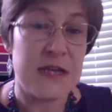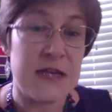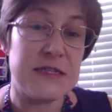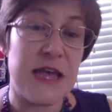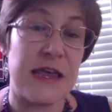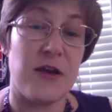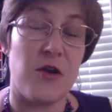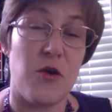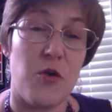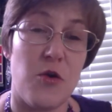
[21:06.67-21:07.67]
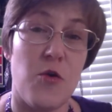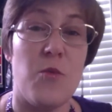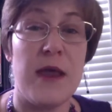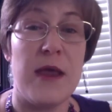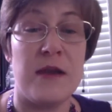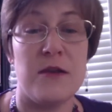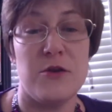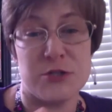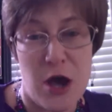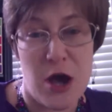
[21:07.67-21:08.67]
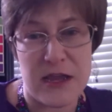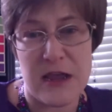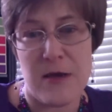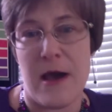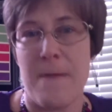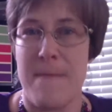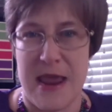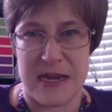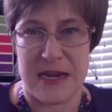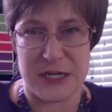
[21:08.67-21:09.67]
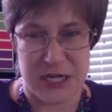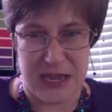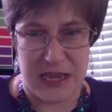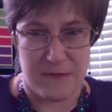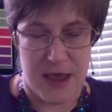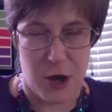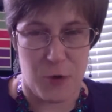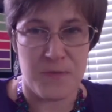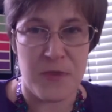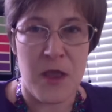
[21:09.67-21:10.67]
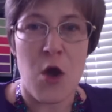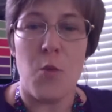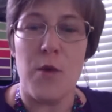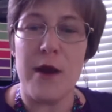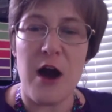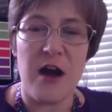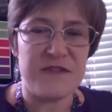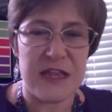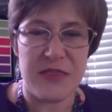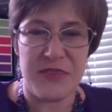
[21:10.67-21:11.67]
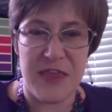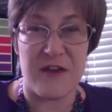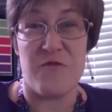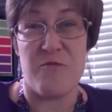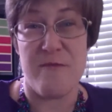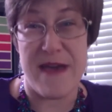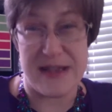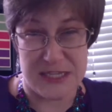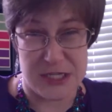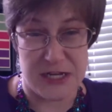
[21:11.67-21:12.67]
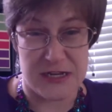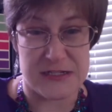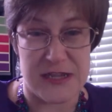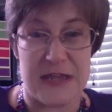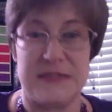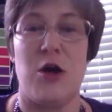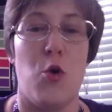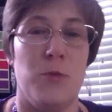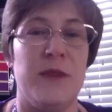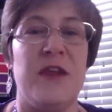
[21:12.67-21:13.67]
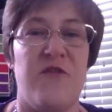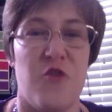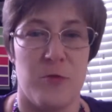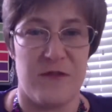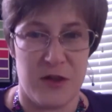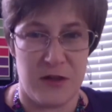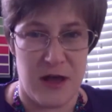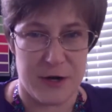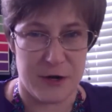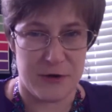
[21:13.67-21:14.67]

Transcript: Second, when you're talking about managing email, we often think of messages as the only form of clutter.